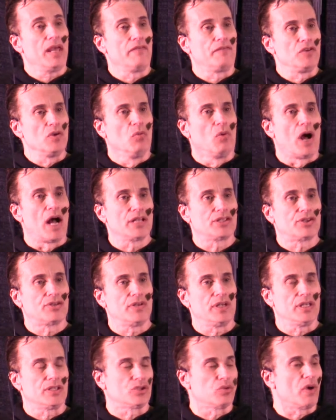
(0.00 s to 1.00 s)
if you watched
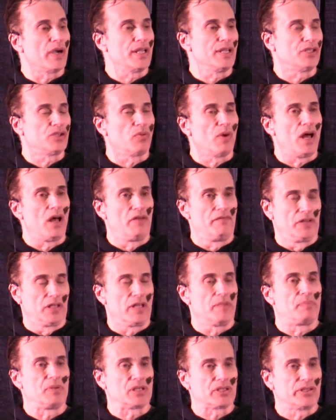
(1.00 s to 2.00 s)
the 2012
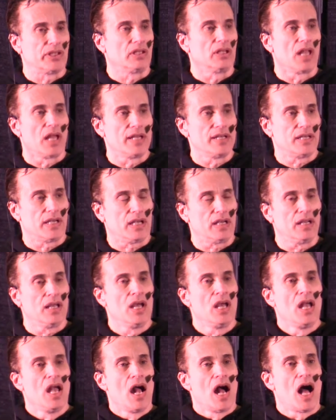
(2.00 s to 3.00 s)
Olympics in London.
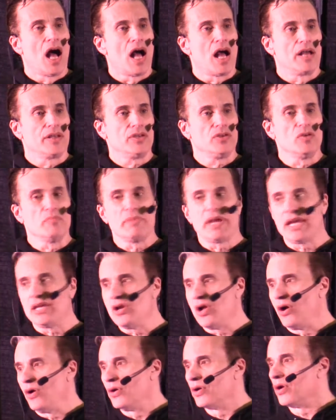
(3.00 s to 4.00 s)
You may
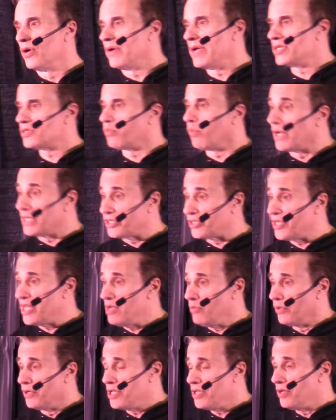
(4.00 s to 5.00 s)
know her as, what
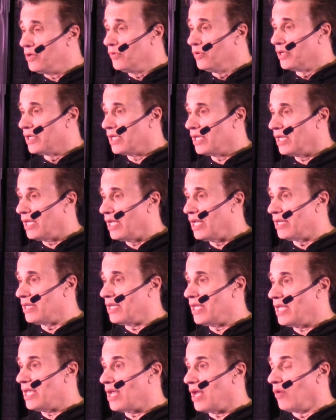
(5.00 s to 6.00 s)
seat were you in
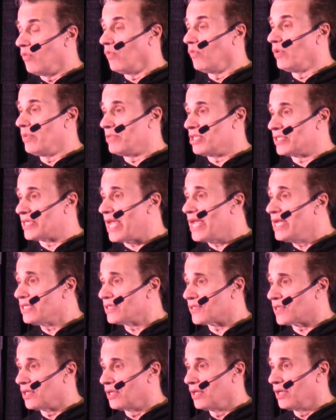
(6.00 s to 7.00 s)
the women's
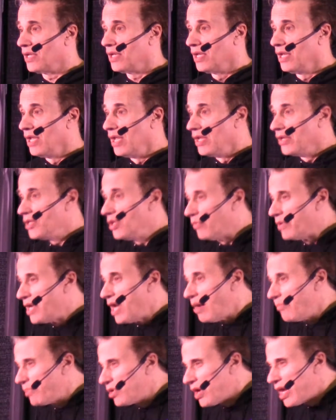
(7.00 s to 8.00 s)
eights? You were
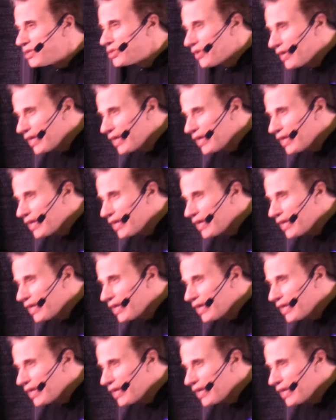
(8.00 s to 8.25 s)
number